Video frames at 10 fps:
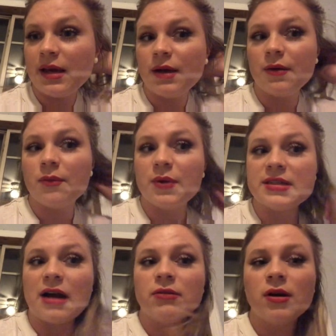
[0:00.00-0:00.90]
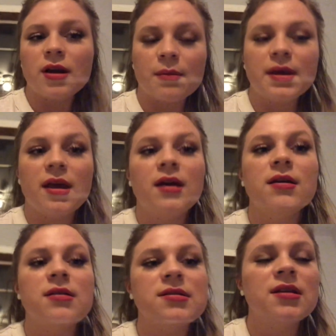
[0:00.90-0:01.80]
it was ironic
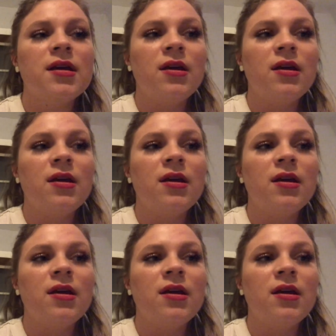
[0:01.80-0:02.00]
because